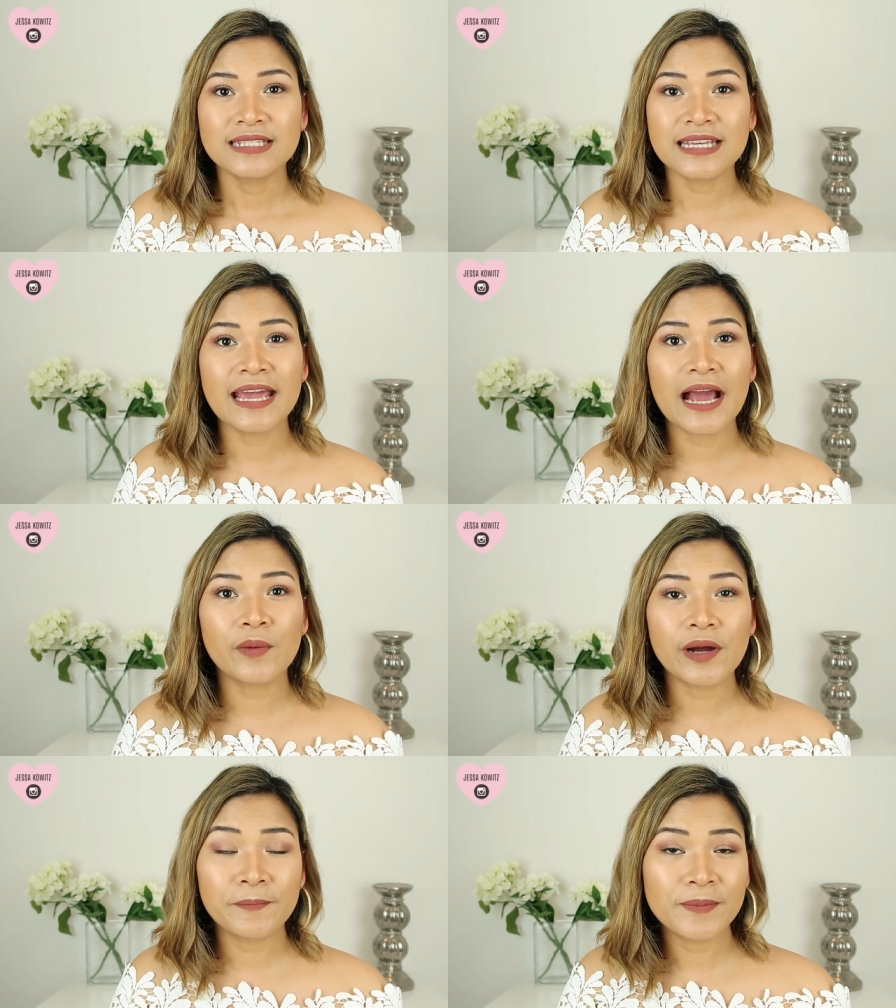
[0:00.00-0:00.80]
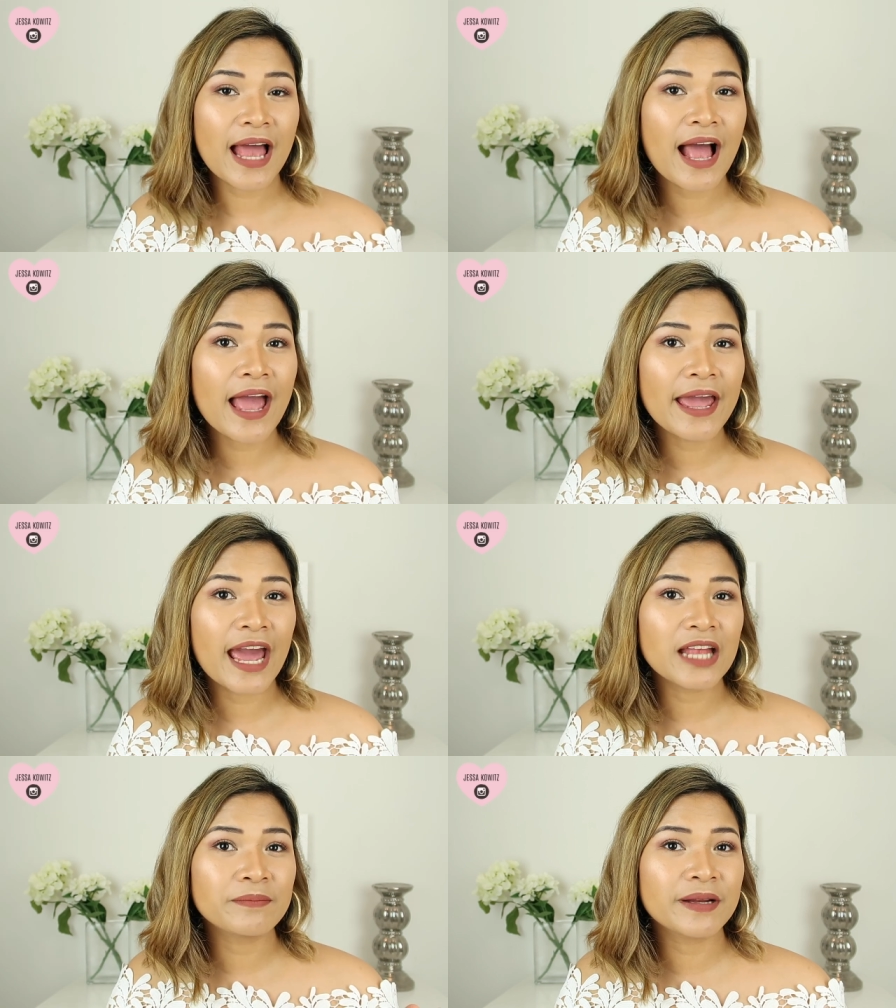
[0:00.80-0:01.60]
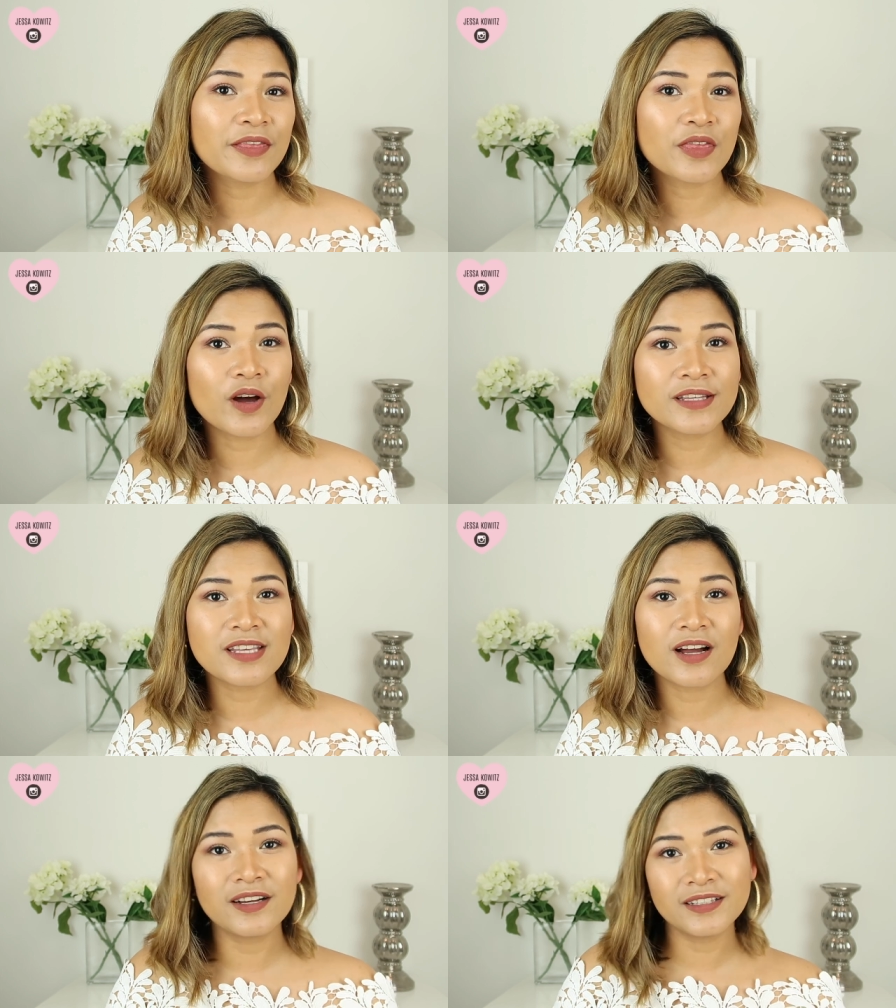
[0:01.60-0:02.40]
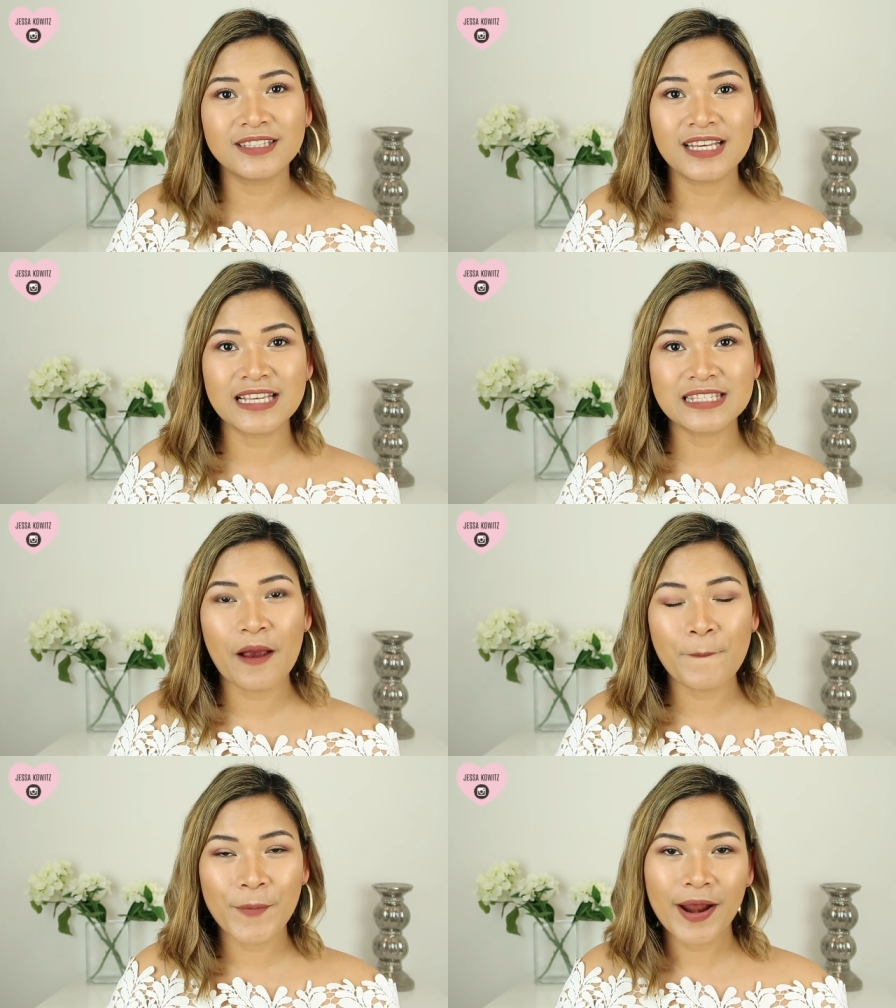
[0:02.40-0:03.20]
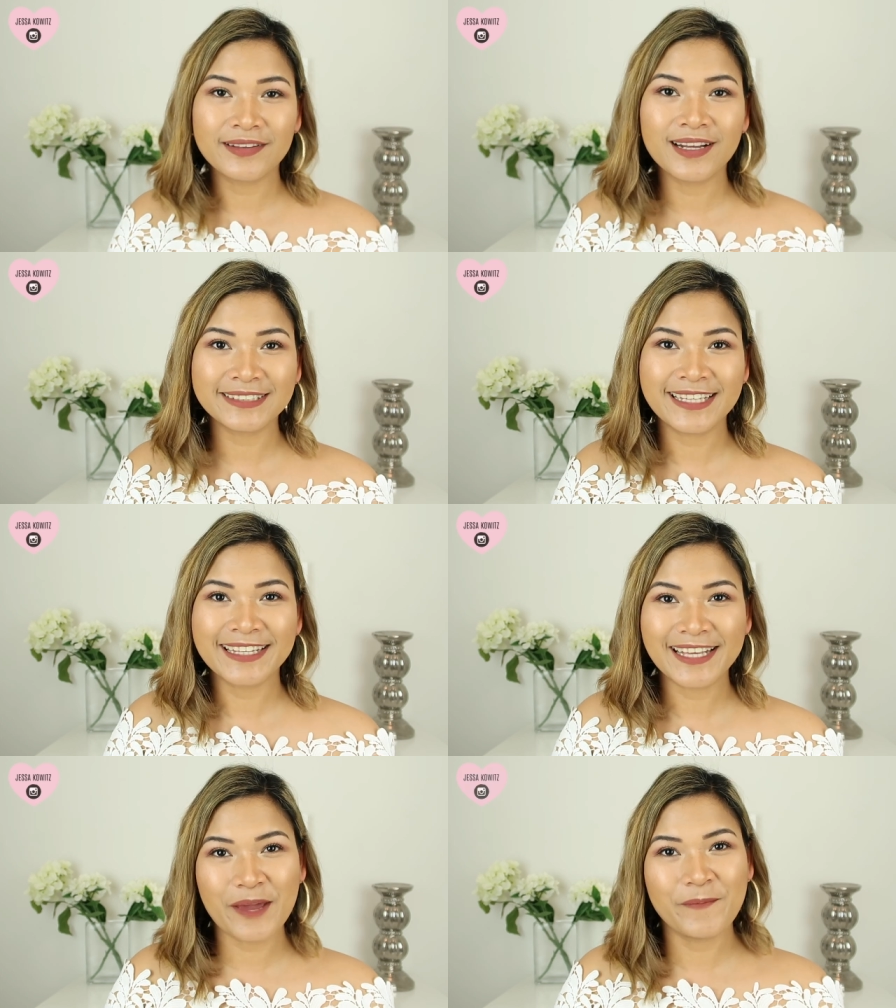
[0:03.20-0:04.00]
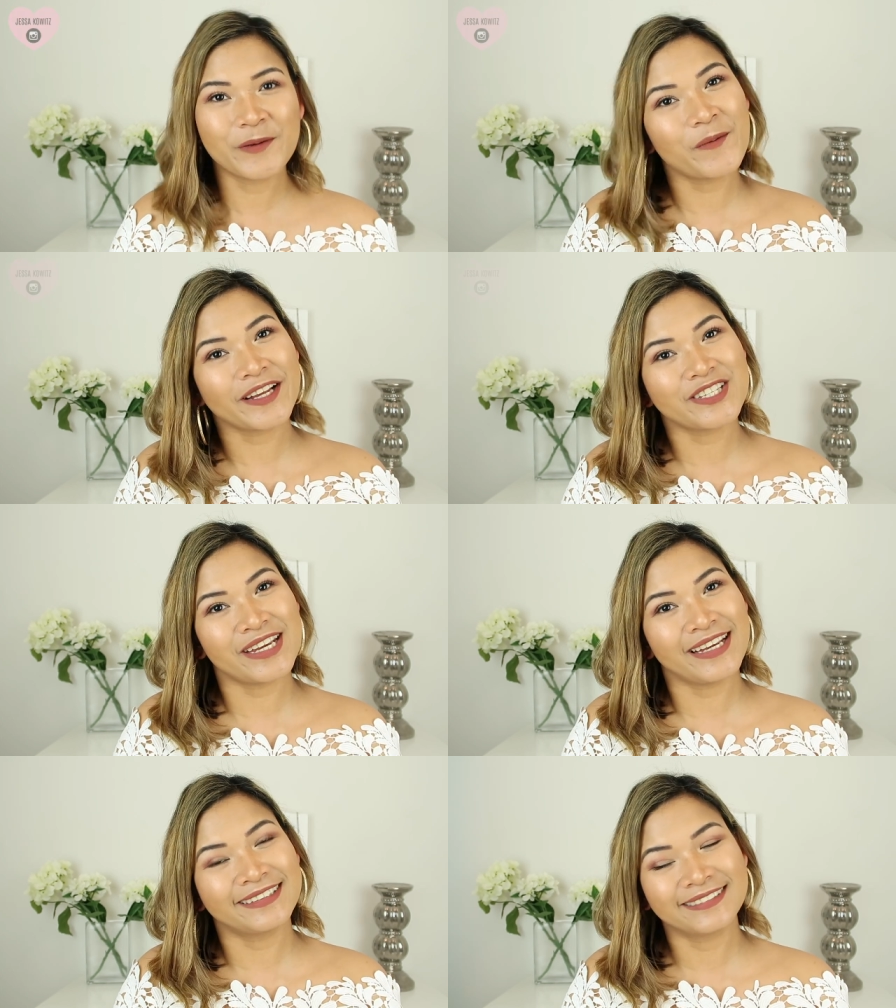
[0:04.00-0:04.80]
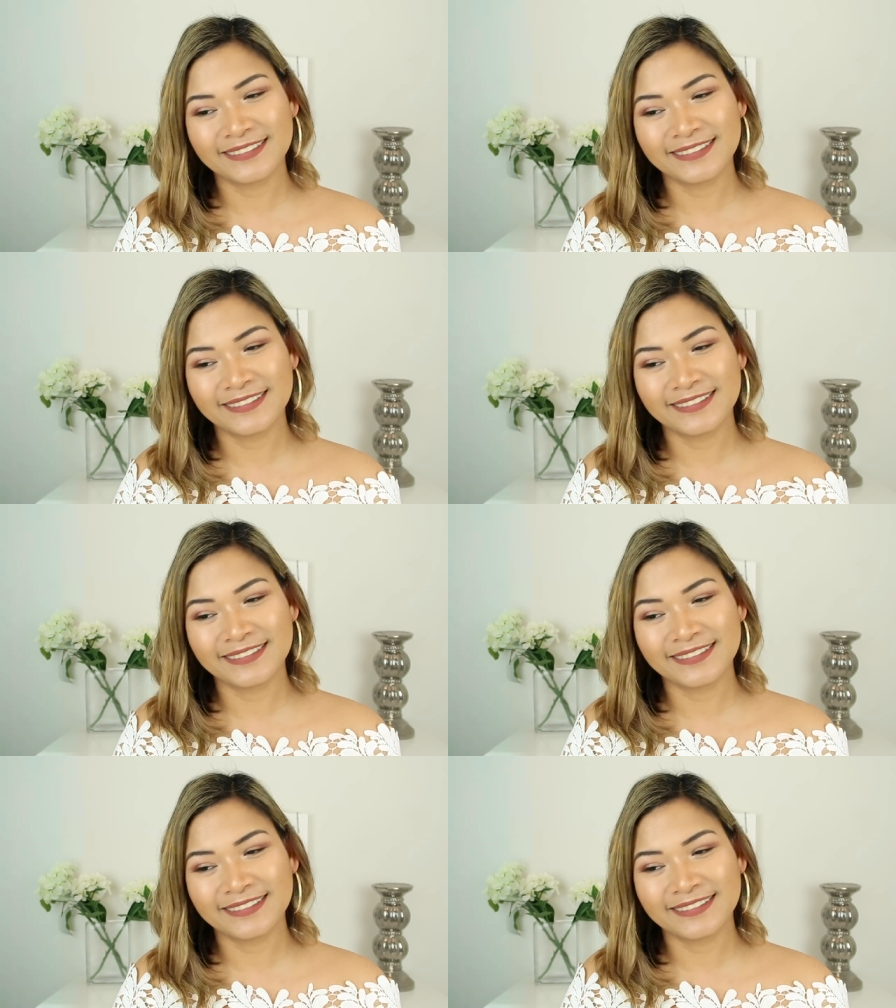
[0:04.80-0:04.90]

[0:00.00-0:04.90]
see how I apply and my thoughts on this product then keep on watching